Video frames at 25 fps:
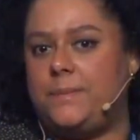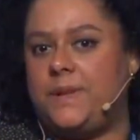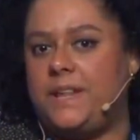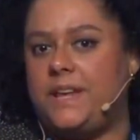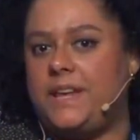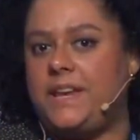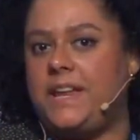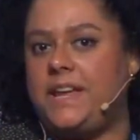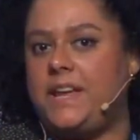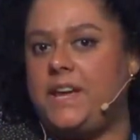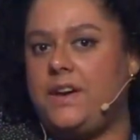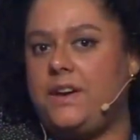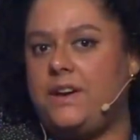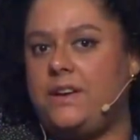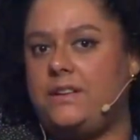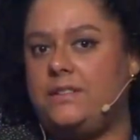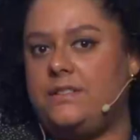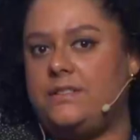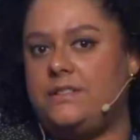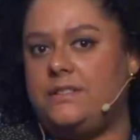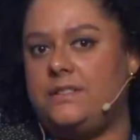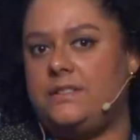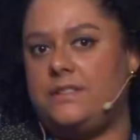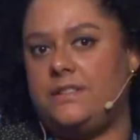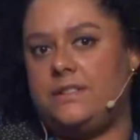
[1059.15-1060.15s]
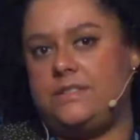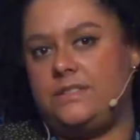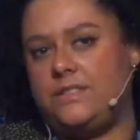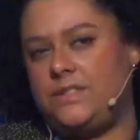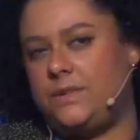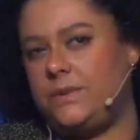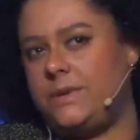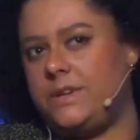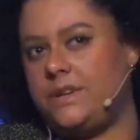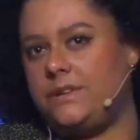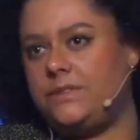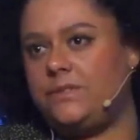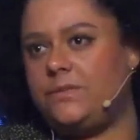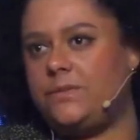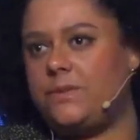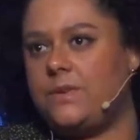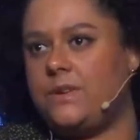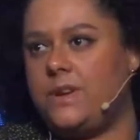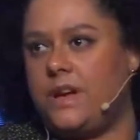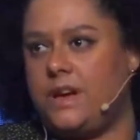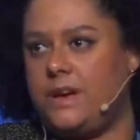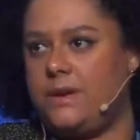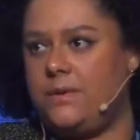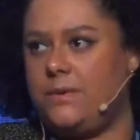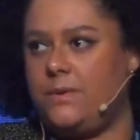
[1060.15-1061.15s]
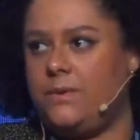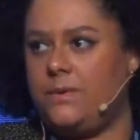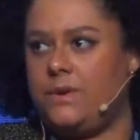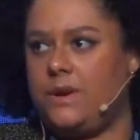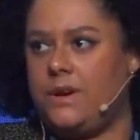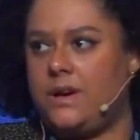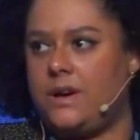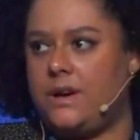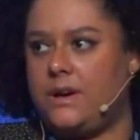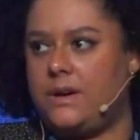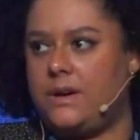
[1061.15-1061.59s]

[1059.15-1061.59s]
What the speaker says: planning on 2 years from now